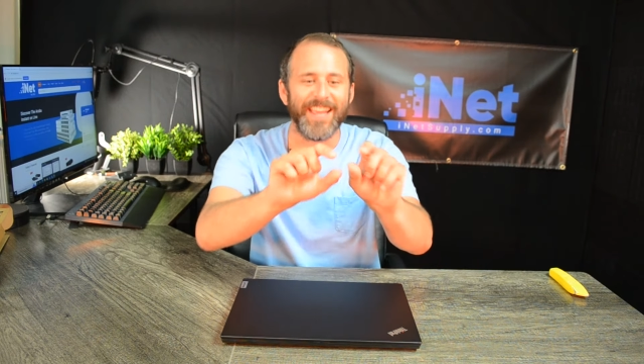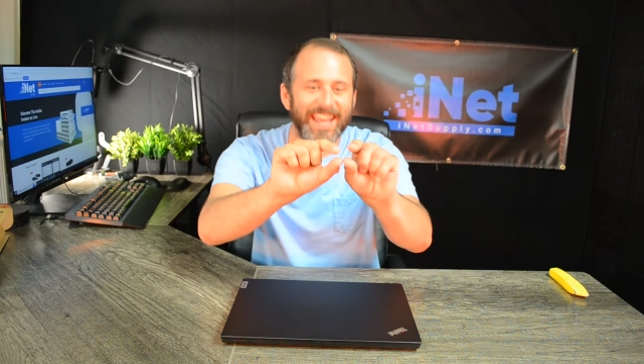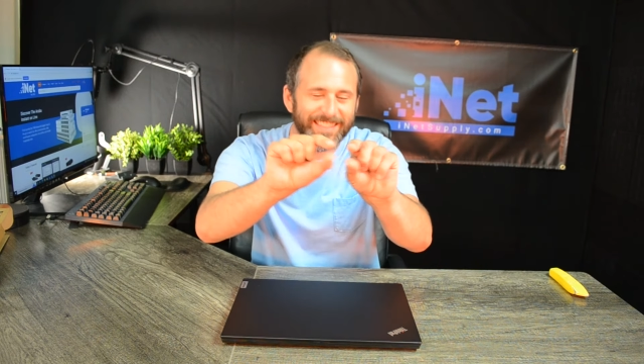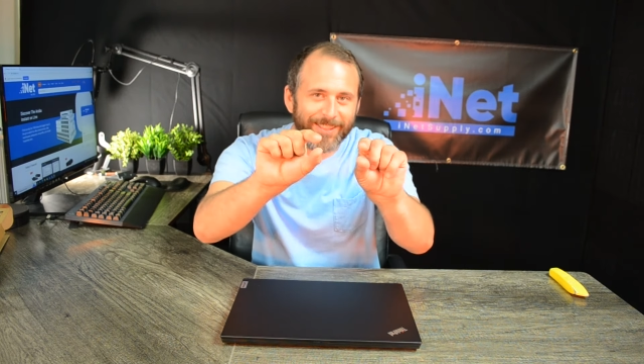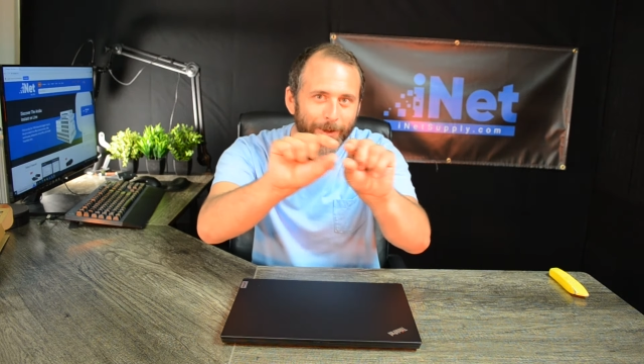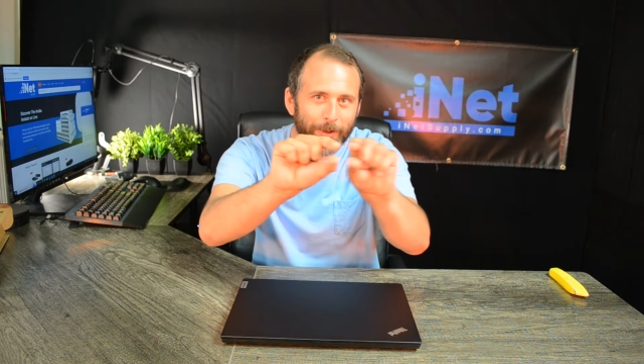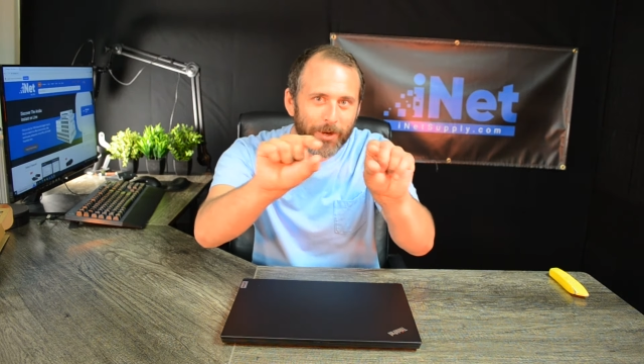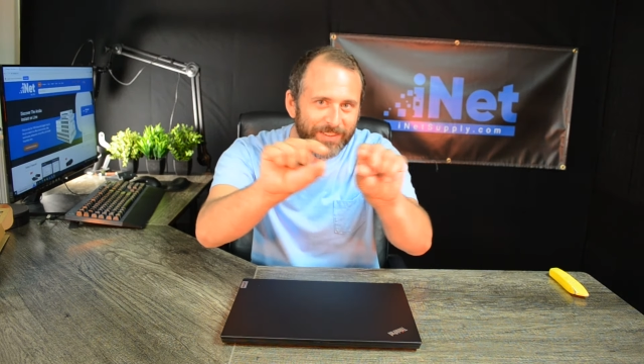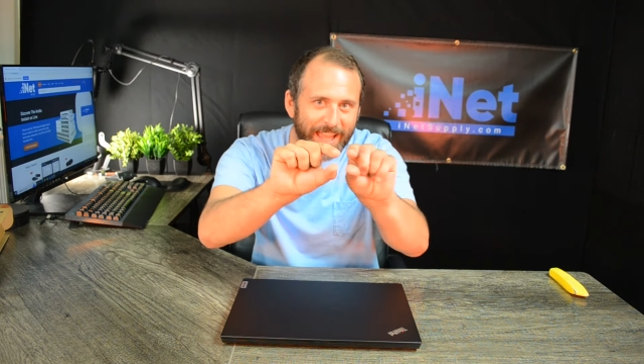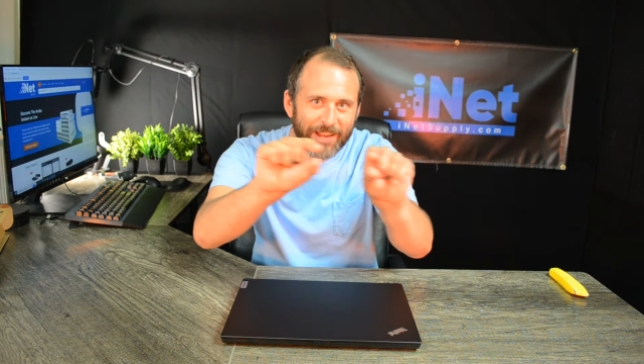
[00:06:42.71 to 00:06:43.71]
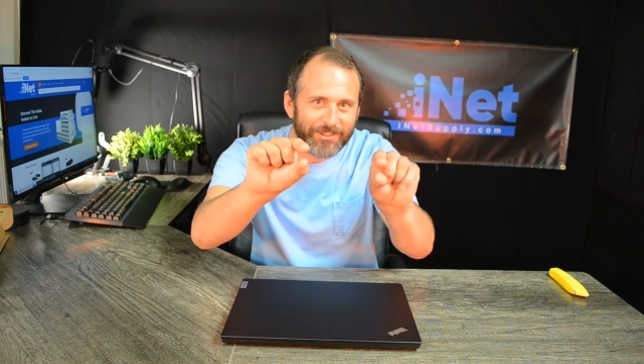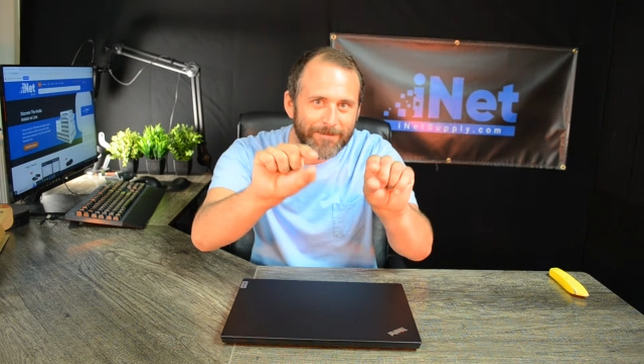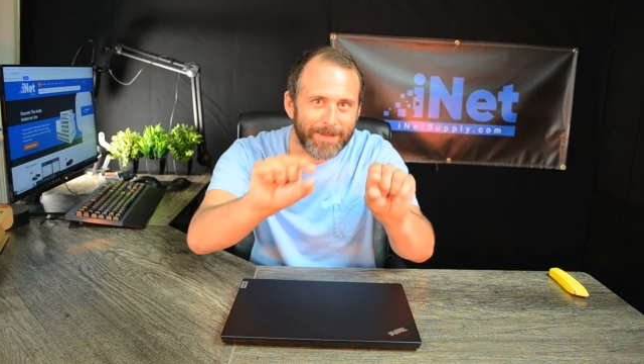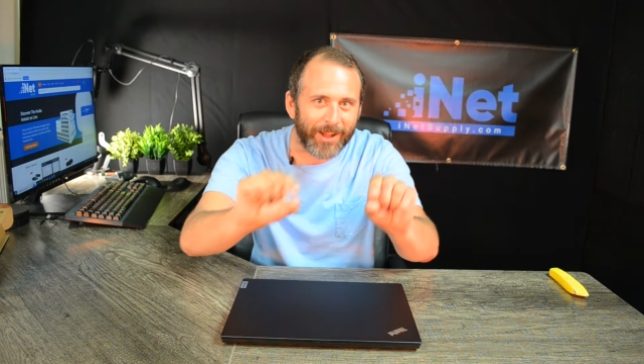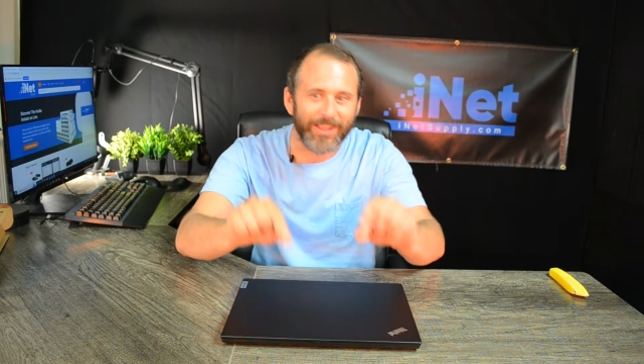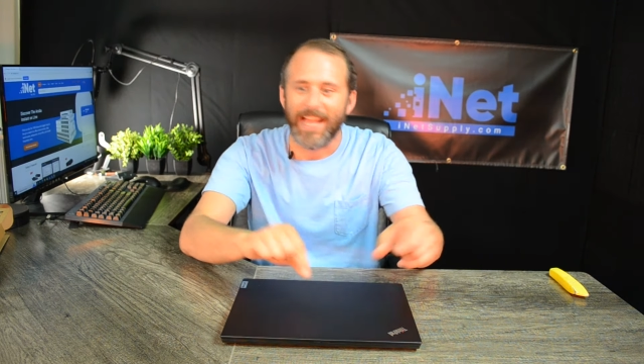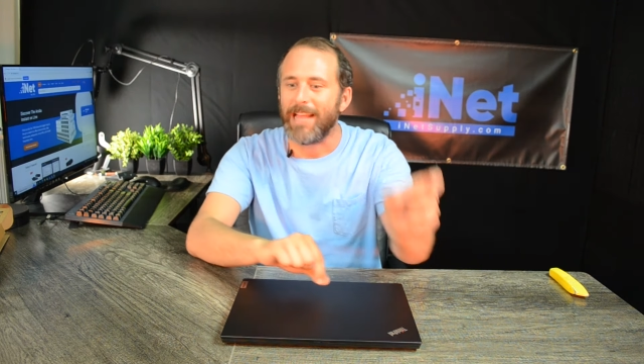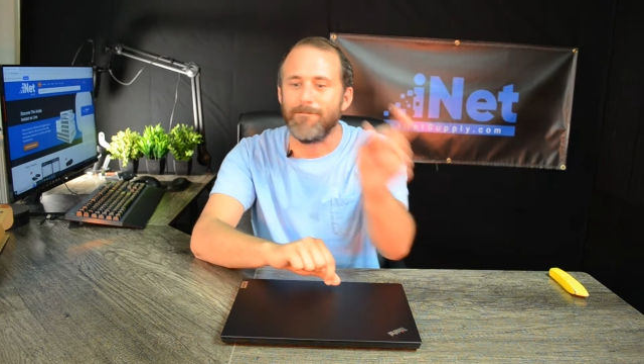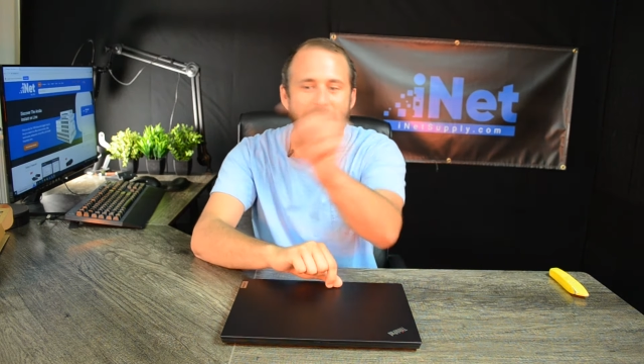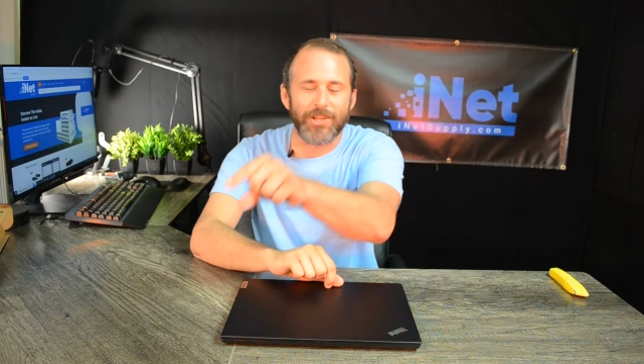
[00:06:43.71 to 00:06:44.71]
Hit the little notification bell.
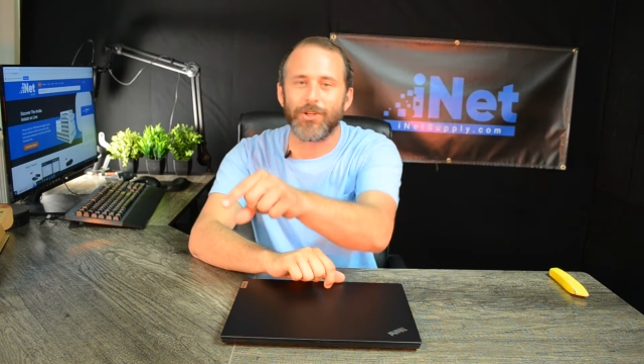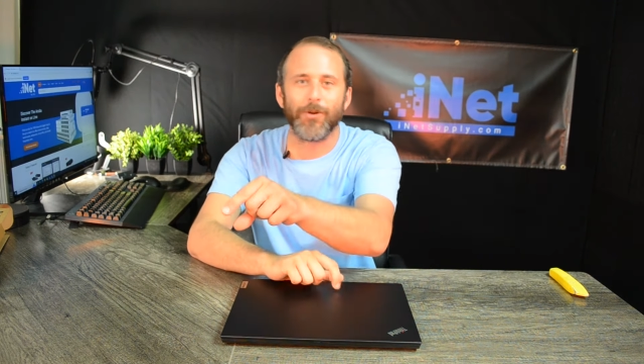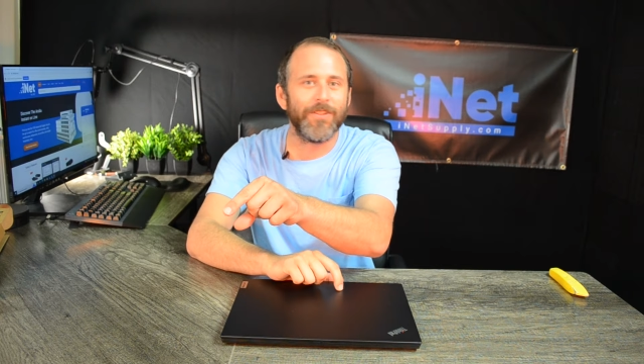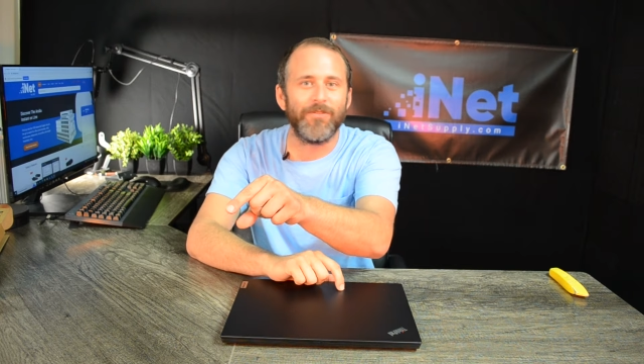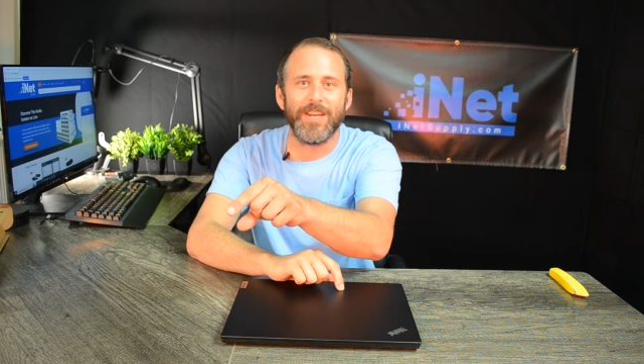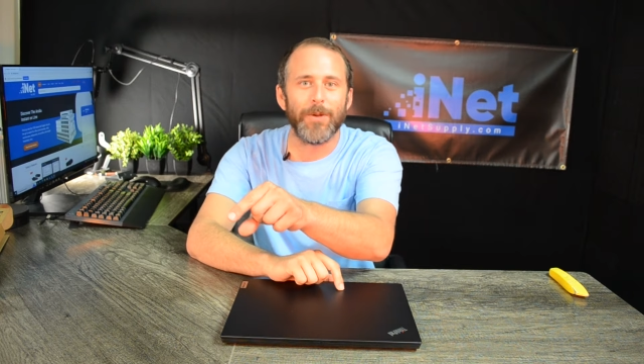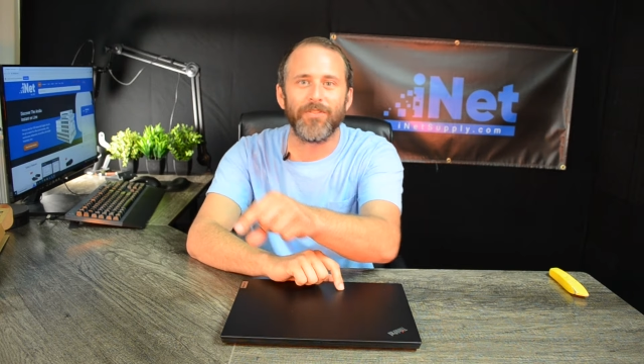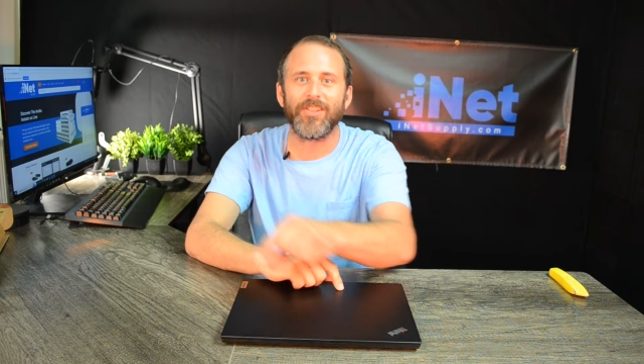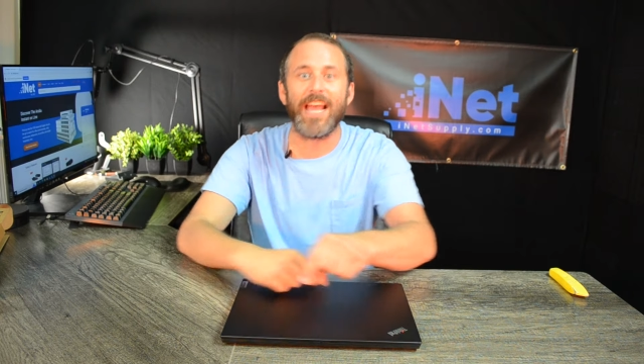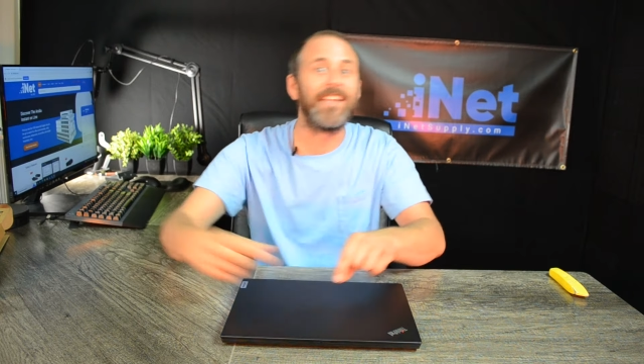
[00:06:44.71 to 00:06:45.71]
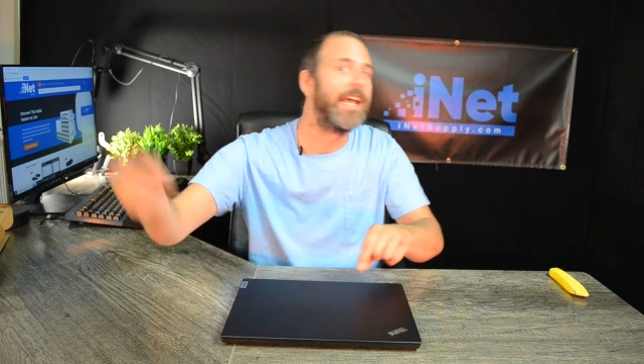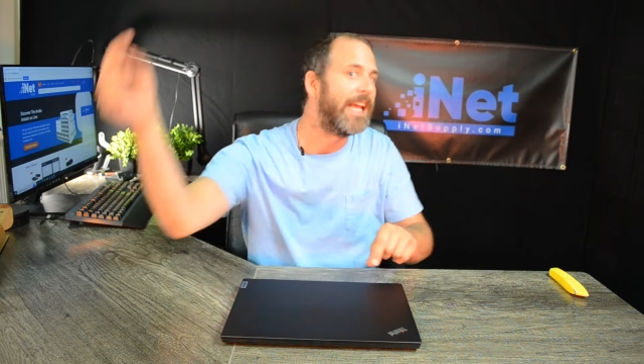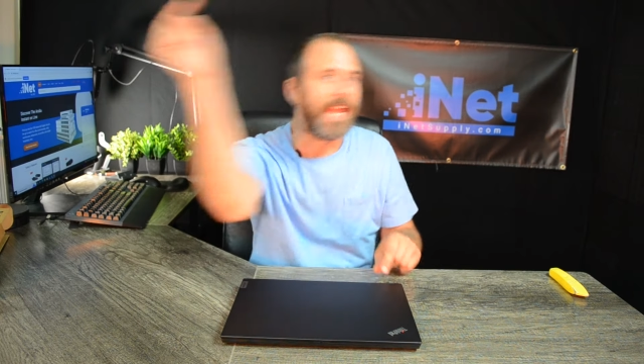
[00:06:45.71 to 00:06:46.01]
Make sure this video is liked.